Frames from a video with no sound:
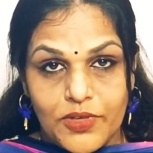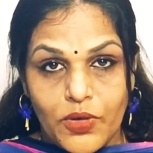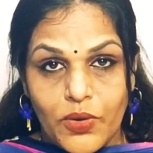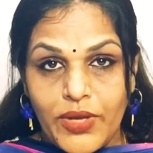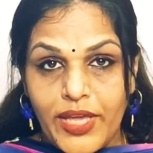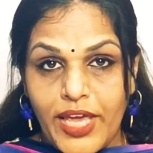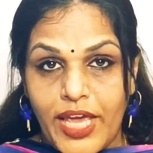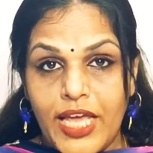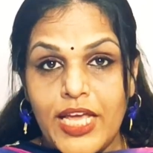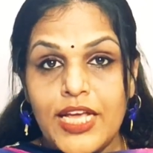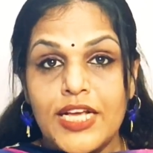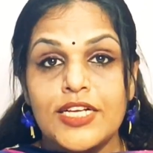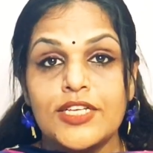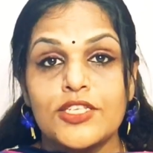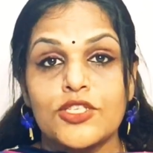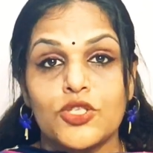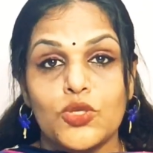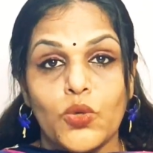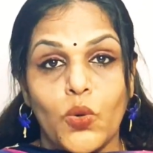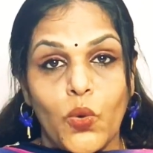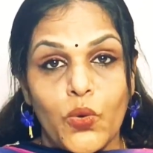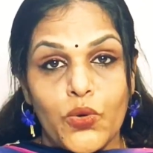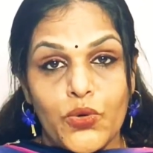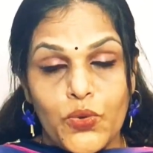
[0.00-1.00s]
Okay,
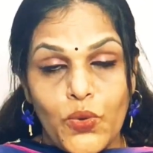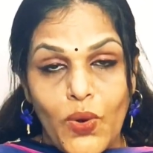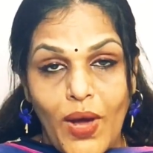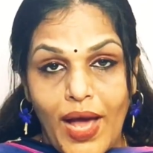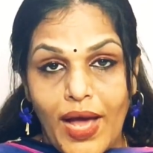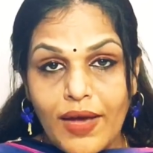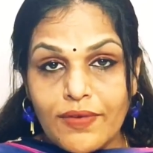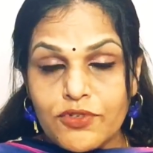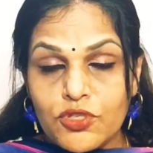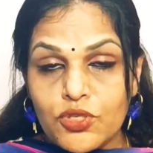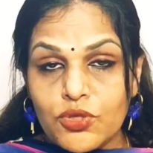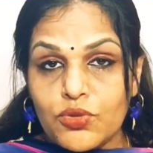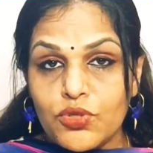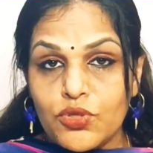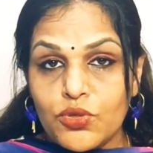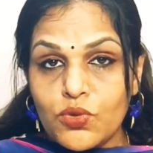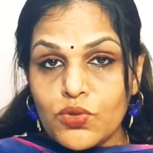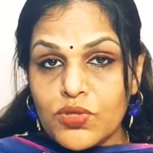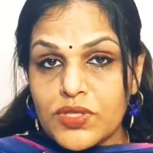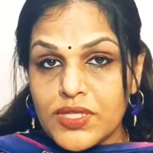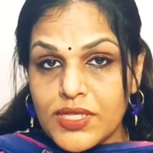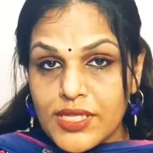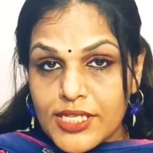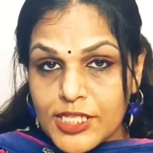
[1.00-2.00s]
so you have to
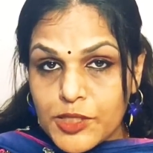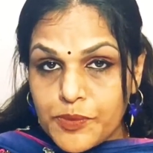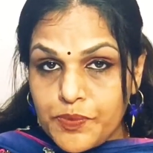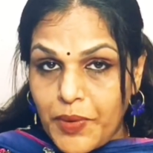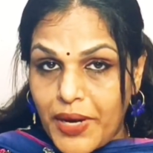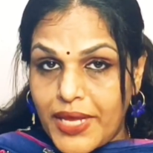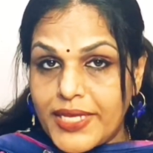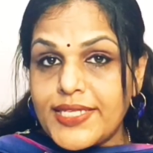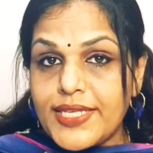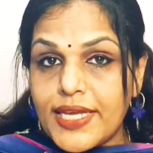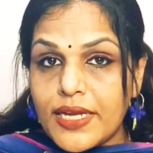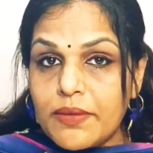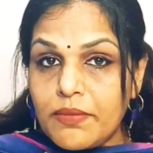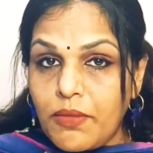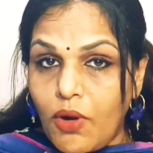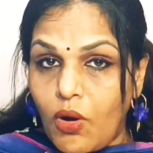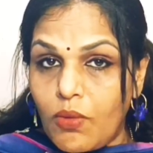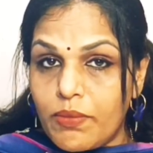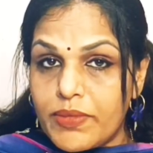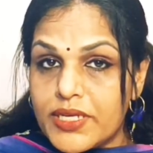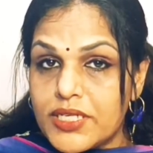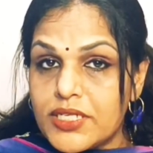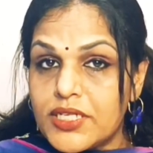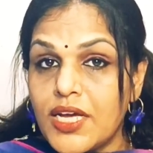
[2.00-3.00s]
use this present
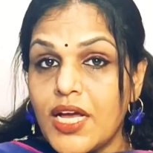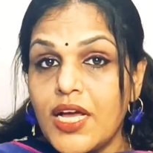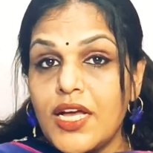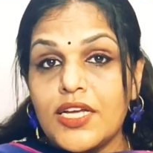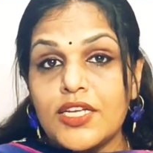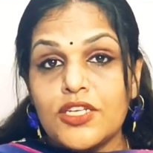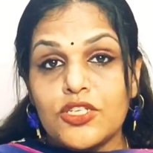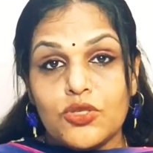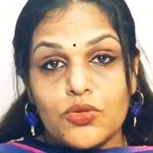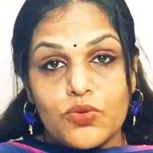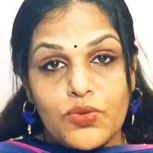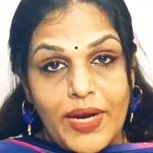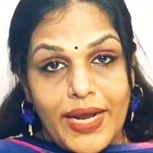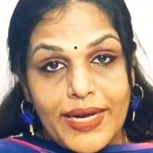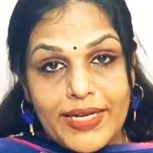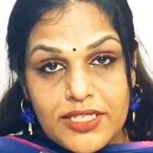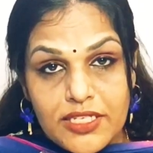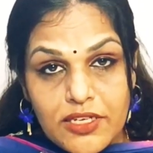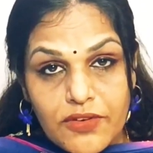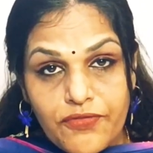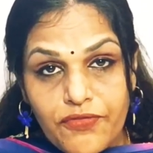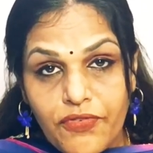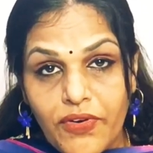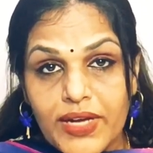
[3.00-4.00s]
moment to
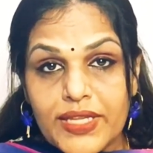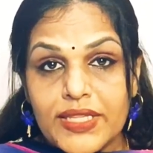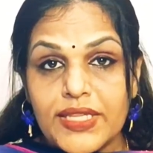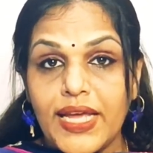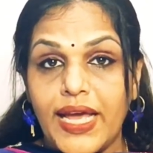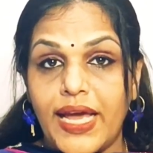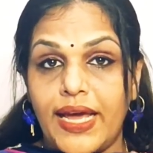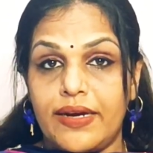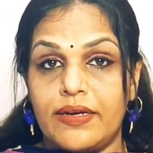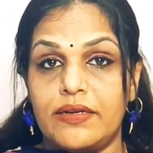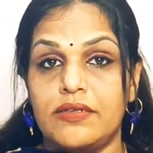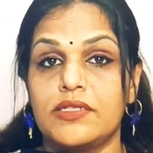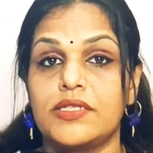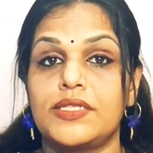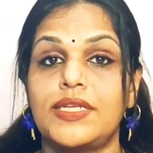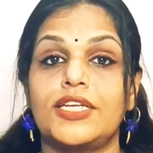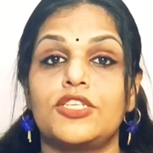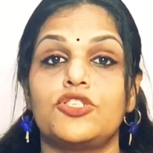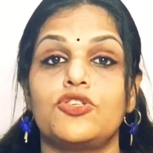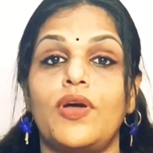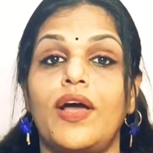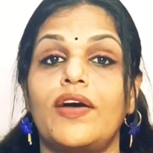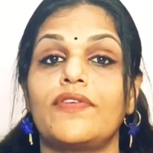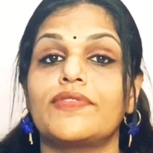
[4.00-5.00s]
rectify the errors
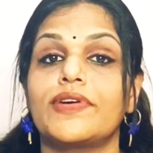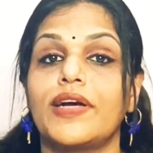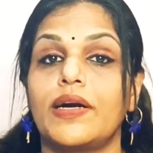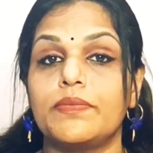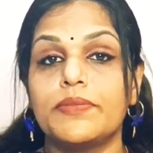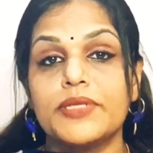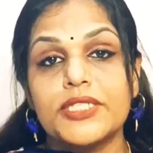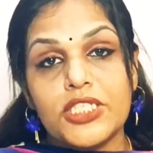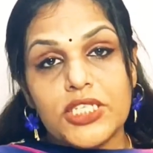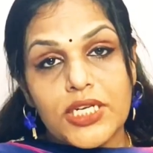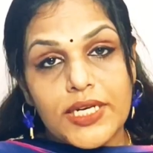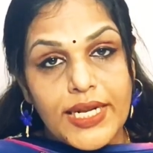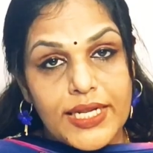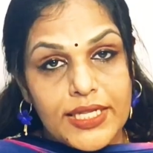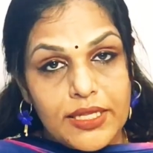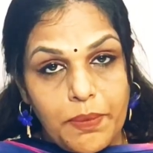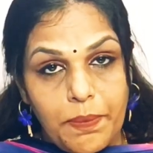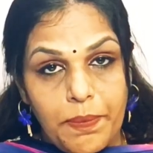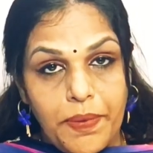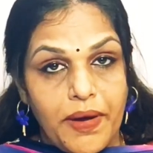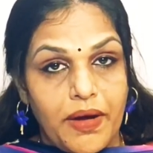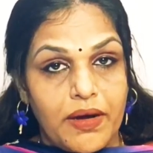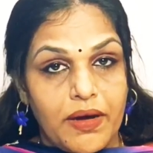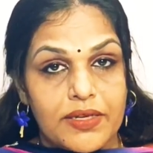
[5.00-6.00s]
that you have committed in
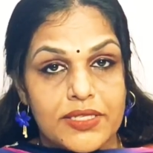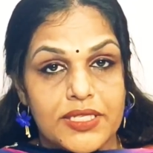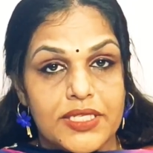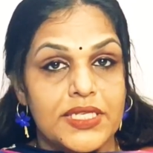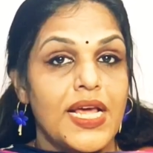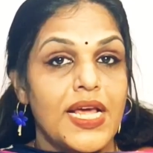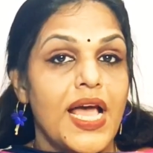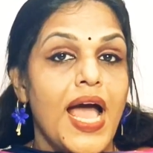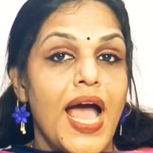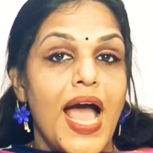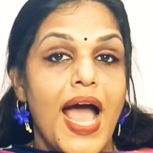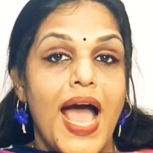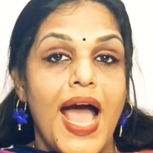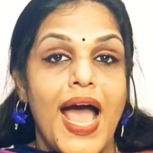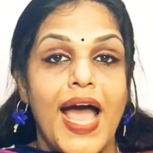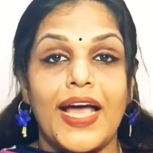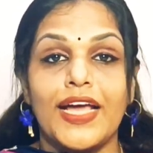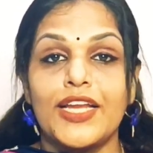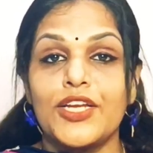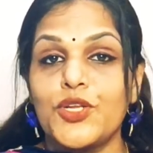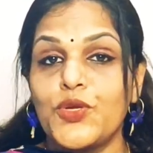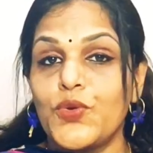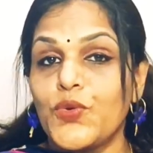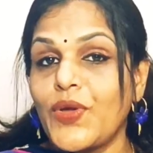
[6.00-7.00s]
the past,
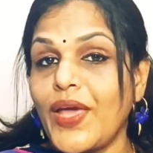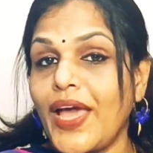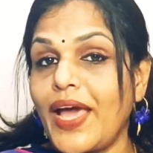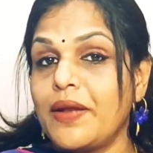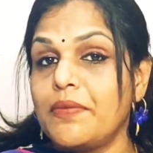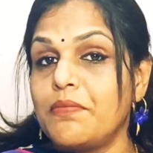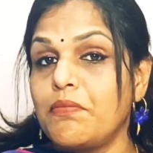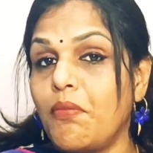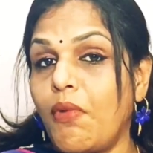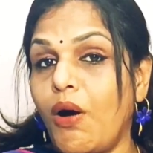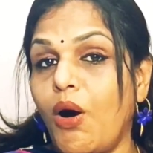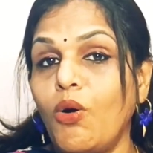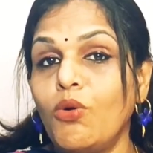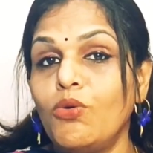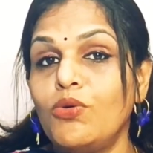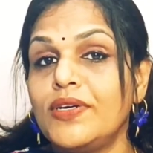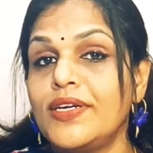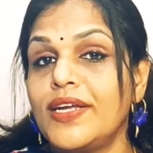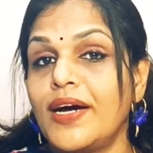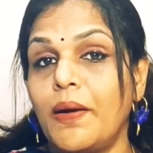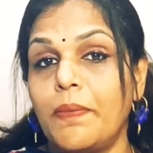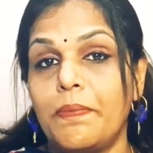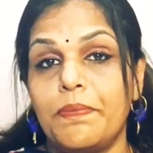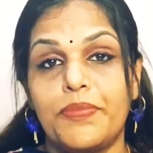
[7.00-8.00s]
and you can
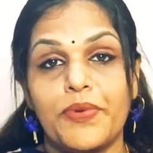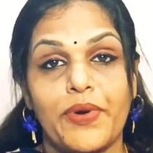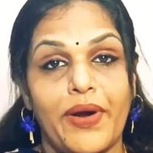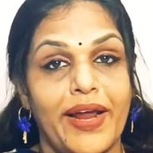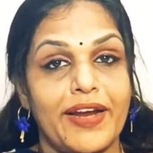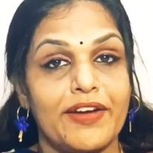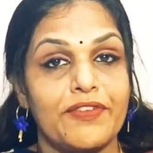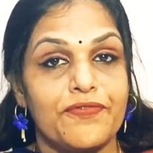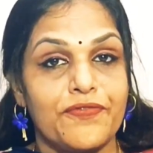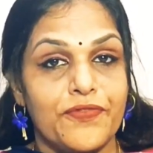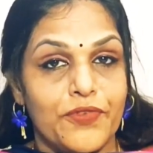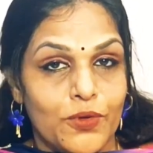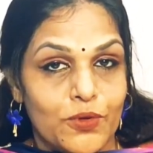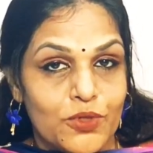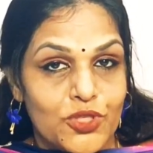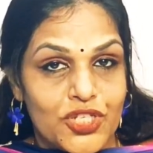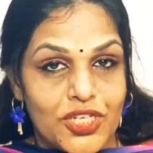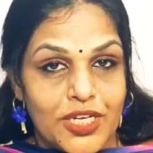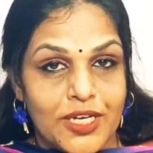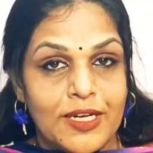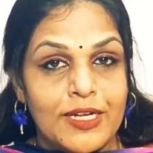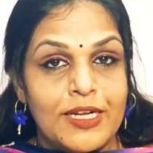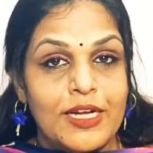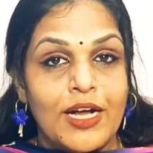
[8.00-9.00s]
mold a bright
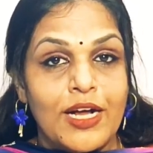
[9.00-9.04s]
future.